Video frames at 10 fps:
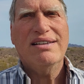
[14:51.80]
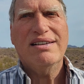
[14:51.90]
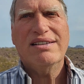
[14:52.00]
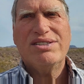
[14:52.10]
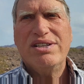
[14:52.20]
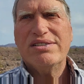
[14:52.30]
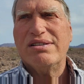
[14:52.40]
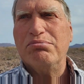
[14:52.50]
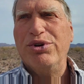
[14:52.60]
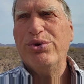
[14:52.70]
It's just
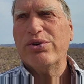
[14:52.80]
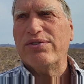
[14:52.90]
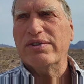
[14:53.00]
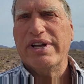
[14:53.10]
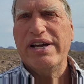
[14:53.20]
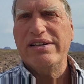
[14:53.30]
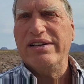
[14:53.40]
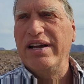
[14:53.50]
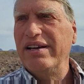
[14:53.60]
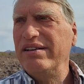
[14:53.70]
a beautiful day
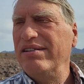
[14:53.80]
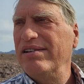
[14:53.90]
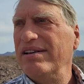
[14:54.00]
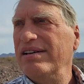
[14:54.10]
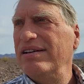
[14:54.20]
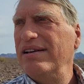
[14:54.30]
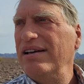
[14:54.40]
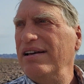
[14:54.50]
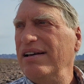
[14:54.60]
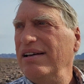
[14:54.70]
today.
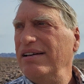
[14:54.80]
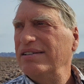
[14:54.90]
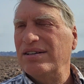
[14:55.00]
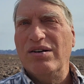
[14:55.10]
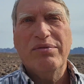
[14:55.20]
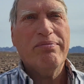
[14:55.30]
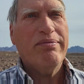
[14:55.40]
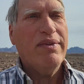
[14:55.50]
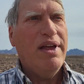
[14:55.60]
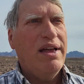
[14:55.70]
So
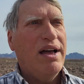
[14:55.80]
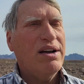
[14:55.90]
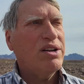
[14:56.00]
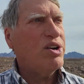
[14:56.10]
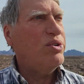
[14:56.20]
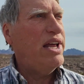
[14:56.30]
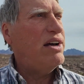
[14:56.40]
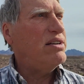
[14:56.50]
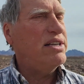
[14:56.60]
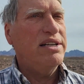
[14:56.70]
I'm going to go
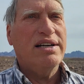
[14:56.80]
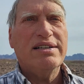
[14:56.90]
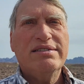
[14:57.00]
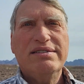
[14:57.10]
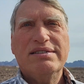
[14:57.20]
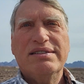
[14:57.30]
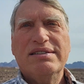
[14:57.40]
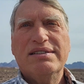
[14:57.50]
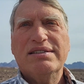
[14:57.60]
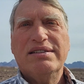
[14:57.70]
down and
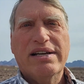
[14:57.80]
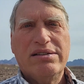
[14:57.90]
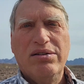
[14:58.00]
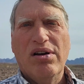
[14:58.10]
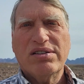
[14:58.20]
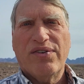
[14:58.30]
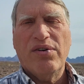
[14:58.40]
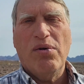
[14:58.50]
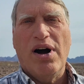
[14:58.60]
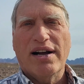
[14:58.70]
take the dogs for
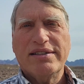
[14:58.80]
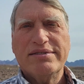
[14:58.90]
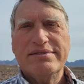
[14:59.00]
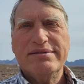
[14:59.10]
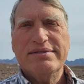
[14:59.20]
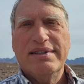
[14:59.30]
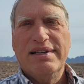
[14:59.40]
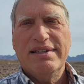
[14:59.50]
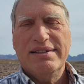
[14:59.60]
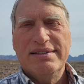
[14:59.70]
a walk.
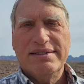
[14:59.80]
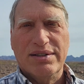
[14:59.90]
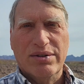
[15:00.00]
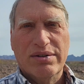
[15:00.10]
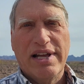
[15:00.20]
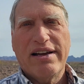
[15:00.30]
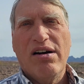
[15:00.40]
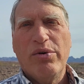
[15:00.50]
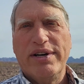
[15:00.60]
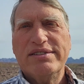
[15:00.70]
So like
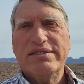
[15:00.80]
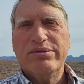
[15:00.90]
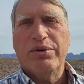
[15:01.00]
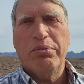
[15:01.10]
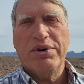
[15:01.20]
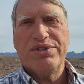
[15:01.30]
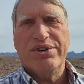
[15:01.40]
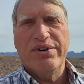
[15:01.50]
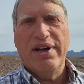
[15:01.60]
always, we wish you